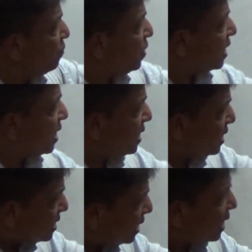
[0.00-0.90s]
we can
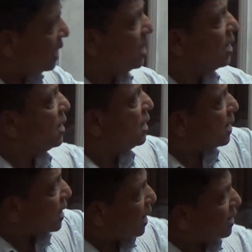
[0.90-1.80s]
easily
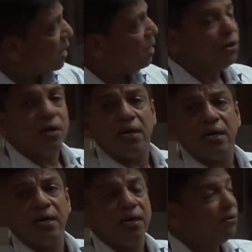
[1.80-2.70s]
write the
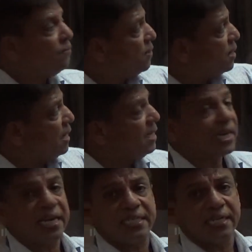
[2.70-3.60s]

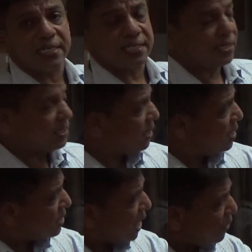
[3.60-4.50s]
integration result.
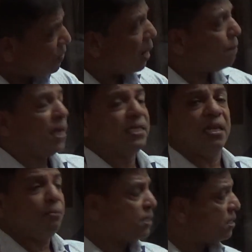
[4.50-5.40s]
Then we apply the
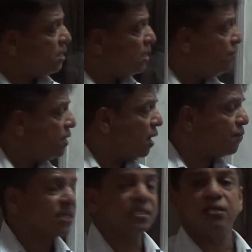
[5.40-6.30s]
limit. Then our
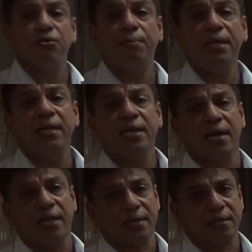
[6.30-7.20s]
result will be
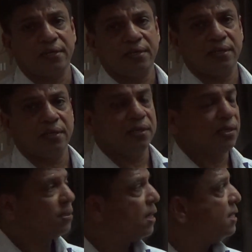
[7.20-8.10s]
clear.
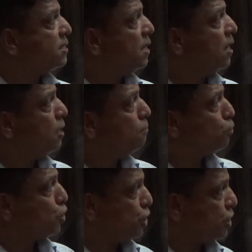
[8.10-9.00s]
That is the
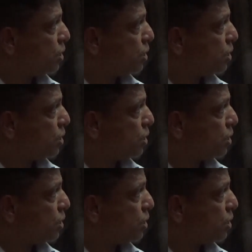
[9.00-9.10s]
procedure.